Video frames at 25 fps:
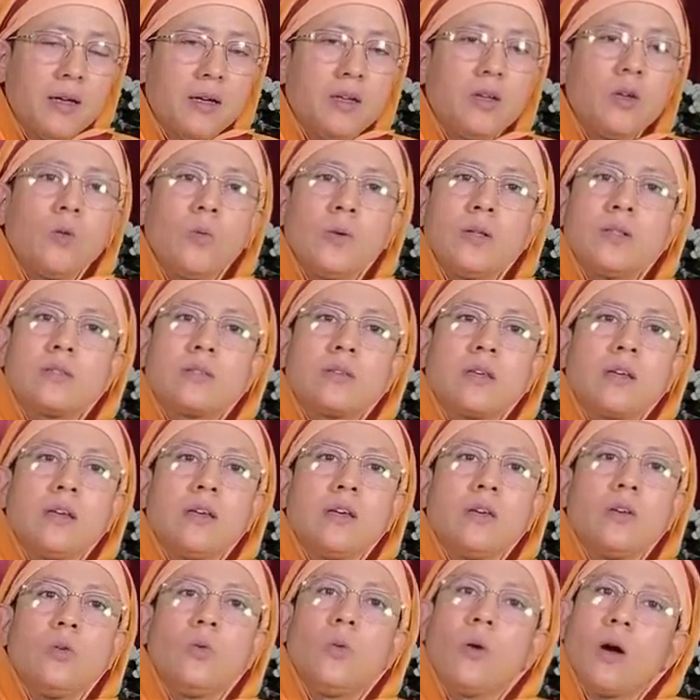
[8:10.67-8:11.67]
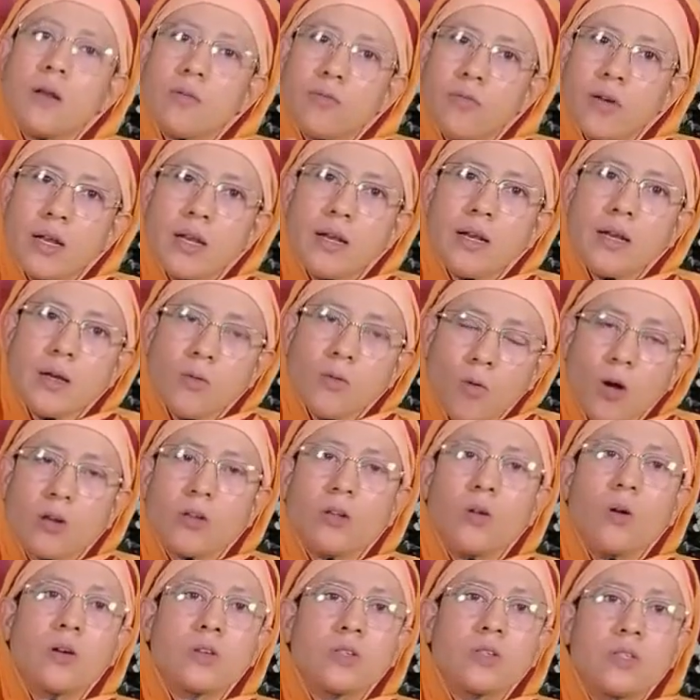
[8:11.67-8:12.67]
you will see you are verily
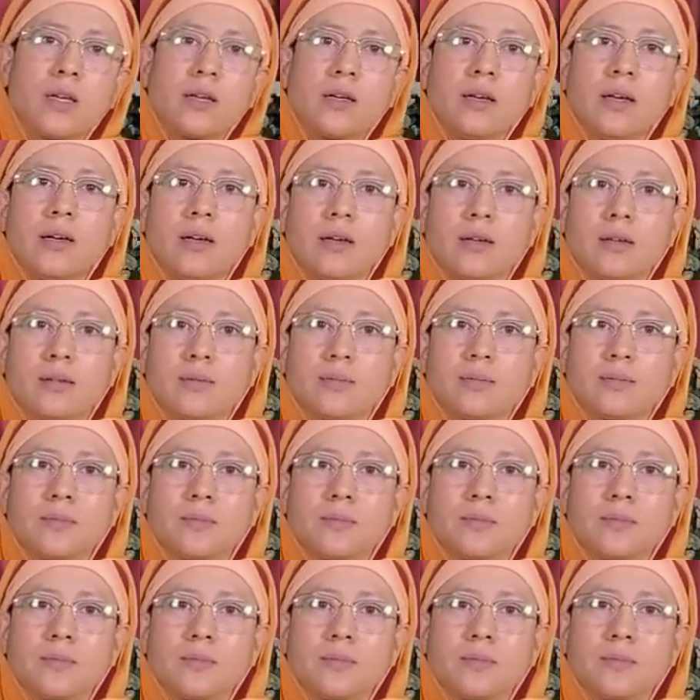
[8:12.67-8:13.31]
what you are seeking.